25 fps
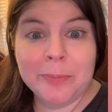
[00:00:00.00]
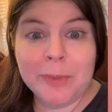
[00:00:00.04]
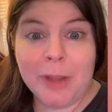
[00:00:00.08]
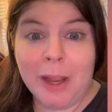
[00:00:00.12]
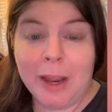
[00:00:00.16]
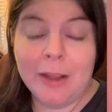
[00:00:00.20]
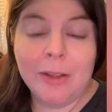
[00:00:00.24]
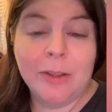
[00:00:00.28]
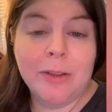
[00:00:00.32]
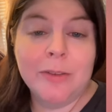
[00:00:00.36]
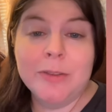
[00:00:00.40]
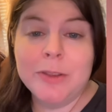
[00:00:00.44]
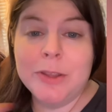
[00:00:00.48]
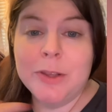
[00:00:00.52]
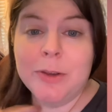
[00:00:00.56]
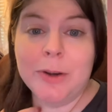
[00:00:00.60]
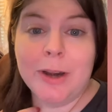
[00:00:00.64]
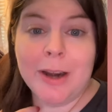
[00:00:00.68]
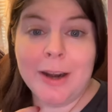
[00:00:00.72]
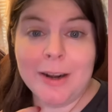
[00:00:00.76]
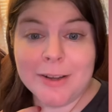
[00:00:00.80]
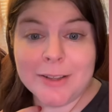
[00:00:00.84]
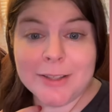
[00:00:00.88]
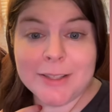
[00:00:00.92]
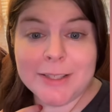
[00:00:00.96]
I live in the
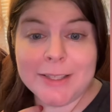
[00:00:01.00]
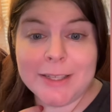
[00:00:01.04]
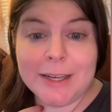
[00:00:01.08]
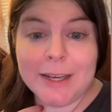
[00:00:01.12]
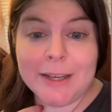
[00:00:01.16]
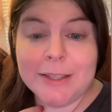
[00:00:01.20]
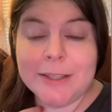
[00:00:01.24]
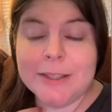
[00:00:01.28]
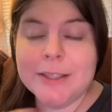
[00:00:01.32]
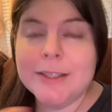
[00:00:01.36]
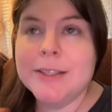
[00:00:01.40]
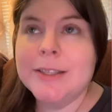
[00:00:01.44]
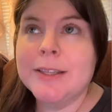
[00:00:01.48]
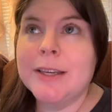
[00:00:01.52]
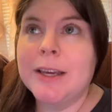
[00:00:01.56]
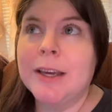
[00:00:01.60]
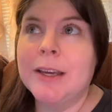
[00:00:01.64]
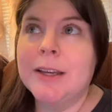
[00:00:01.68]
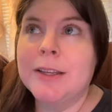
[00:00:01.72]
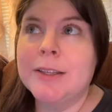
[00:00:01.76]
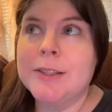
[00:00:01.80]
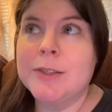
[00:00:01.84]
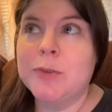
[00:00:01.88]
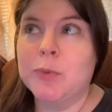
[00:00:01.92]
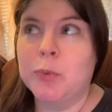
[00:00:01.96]
United States.
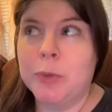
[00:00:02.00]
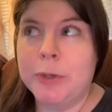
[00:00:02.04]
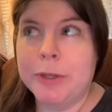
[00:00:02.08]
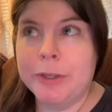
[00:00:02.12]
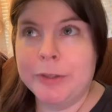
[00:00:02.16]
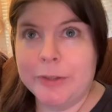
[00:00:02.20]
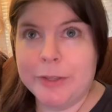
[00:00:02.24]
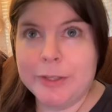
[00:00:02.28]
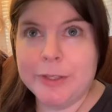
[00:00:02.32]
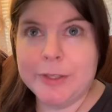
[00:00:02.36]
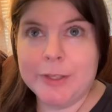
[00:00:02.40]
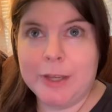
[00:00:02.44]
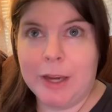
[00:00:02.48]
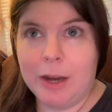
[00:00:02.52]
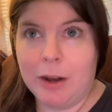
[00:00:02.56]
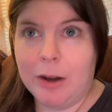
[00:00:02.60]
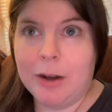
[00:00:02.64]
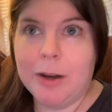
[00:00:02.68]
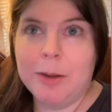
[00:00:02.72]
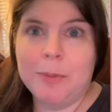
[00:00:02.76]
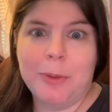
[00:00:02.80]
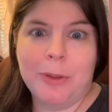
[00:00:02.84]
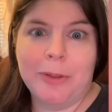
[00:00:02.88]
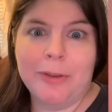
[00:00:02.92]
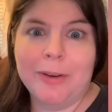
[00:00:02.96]
It's really
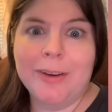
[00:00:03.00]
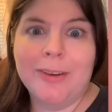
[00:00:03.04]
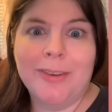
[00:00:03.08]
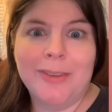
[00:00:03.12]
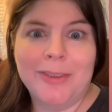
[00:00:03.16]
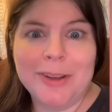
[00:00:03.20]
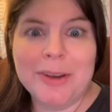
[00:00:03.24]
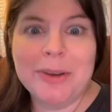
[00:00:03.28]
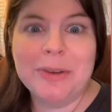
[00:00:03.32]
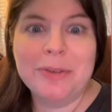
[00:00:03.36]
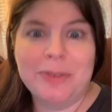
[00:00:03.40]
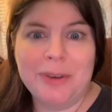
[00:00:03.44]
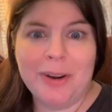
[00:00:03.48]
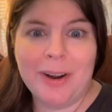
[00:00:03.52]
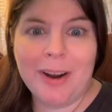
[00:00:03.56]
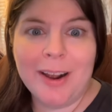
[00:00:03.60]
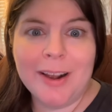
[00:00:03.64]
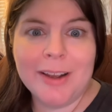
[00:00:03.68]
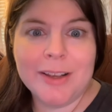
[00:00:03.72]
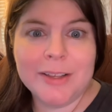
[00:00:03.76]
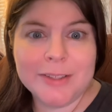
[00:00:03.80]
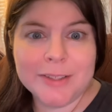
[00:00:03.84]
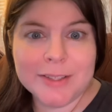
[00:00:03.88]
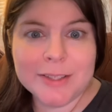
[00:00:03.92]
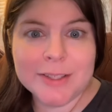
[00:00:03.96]
scary politically for
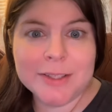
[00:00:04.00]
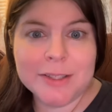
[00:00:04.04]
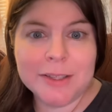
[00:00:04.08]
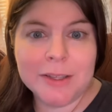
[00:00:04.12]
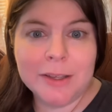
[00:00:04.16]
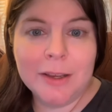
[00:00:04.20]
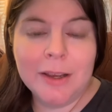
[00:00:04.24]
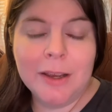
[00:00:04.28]
us.